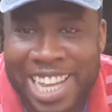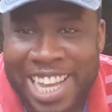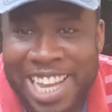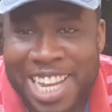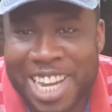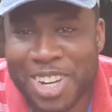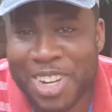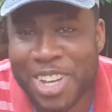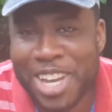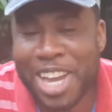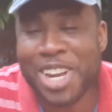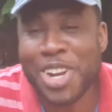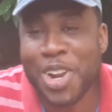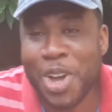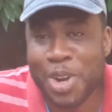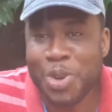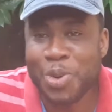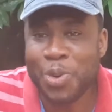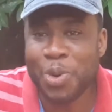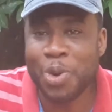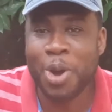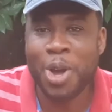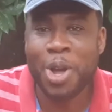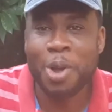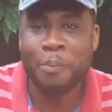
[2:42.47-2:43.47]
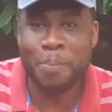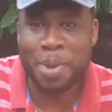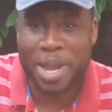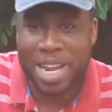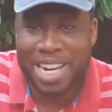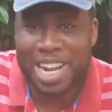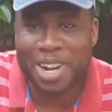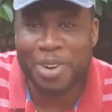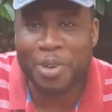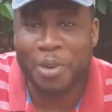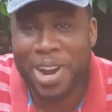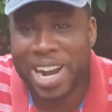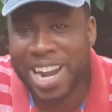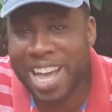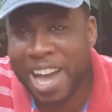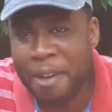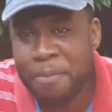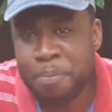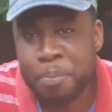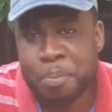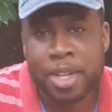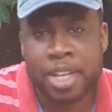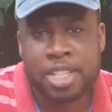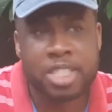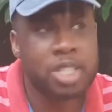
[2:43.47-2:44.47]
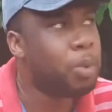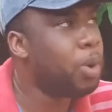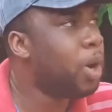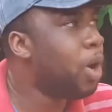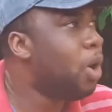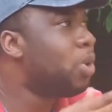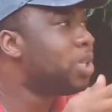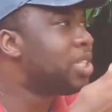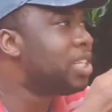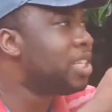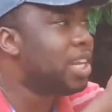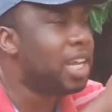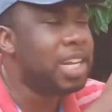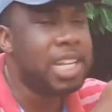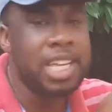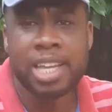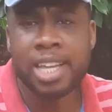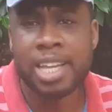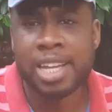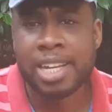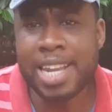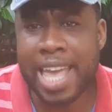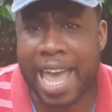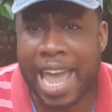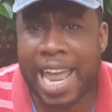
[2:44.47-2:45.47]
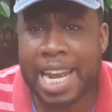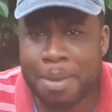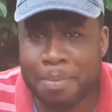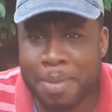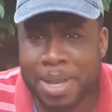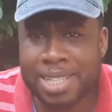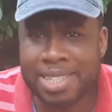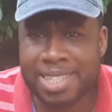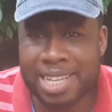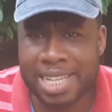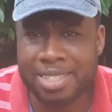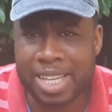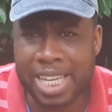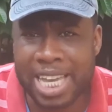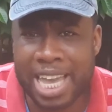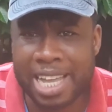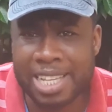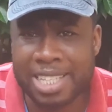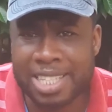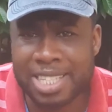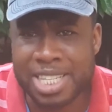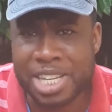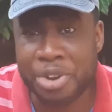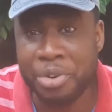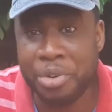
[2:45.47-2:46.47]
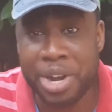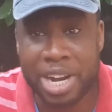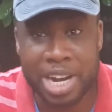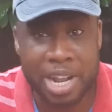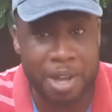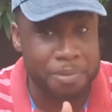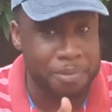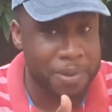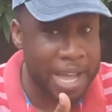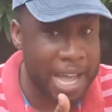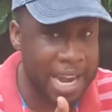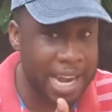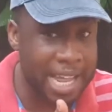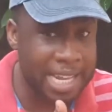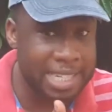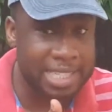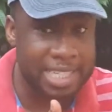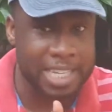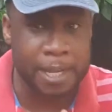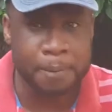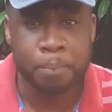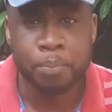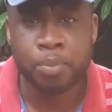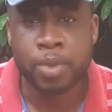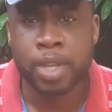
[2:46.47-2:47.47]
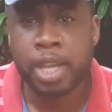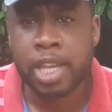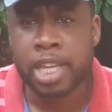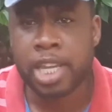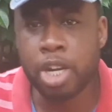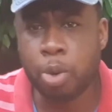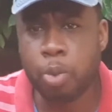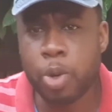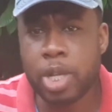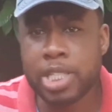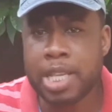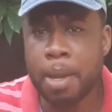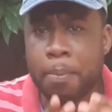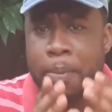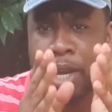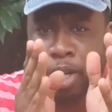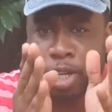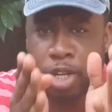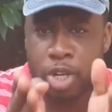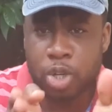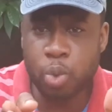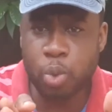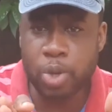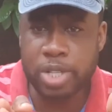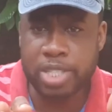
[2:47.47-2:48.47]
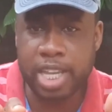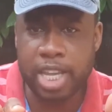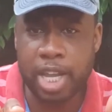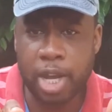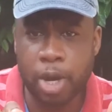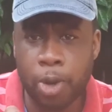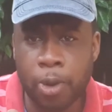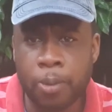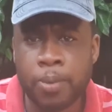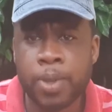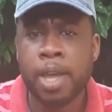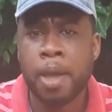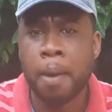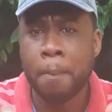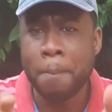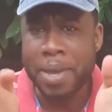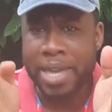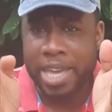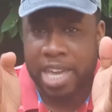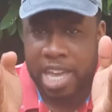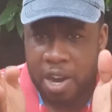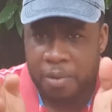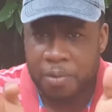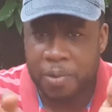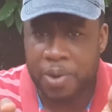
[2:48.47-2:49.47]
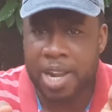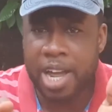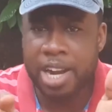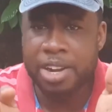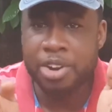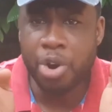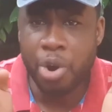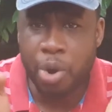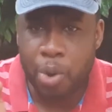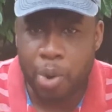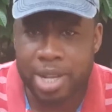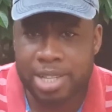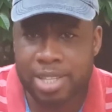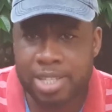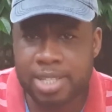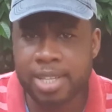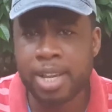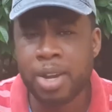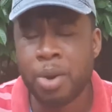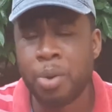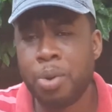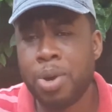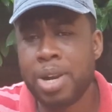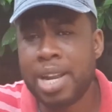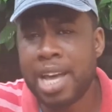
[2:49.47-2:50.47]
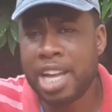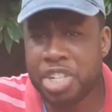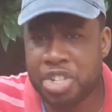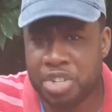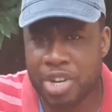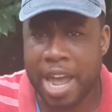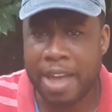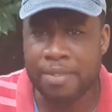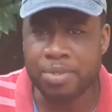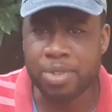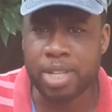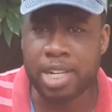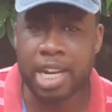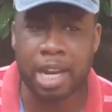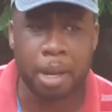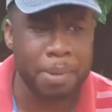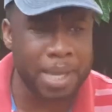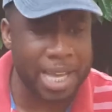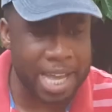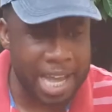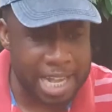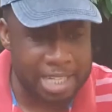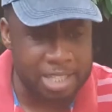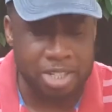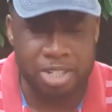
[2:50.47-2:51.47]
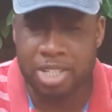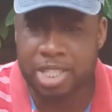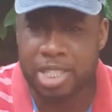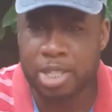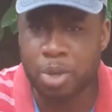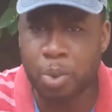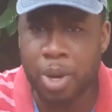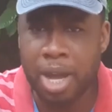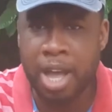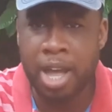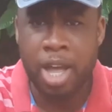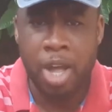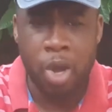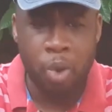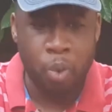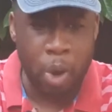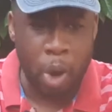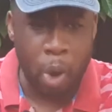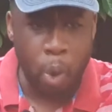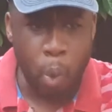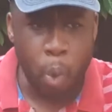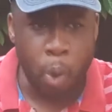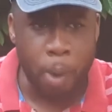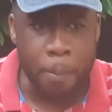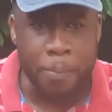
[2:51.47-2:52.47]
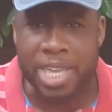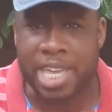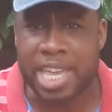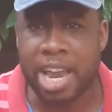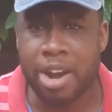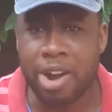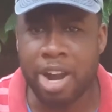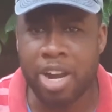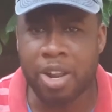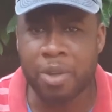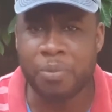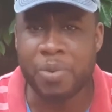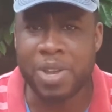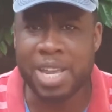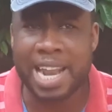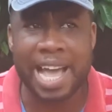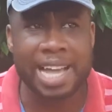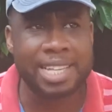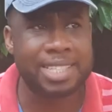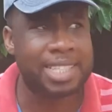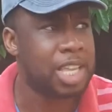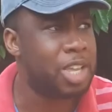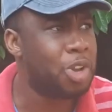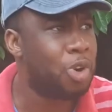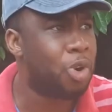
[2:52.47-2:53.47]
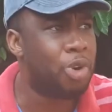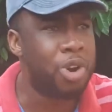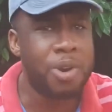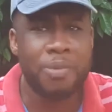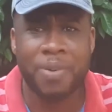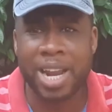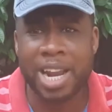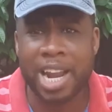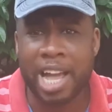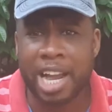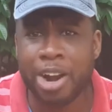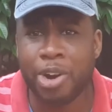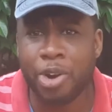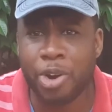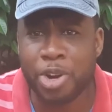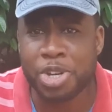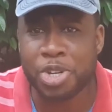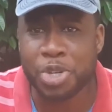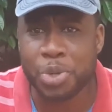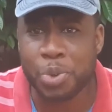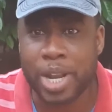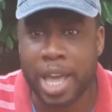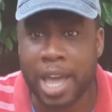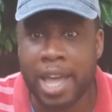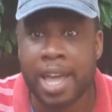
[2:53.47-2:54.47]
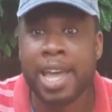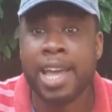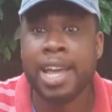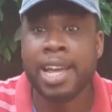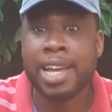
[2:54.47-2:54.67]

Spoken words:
You know, you don't know PNN weather. So we're out in the elements as you can see, rain and fall and thing. You know, we just make you know say, yo, be careful on the roads. When I drive to the, because you see one open area and I feel like say, yo, river and I run through there.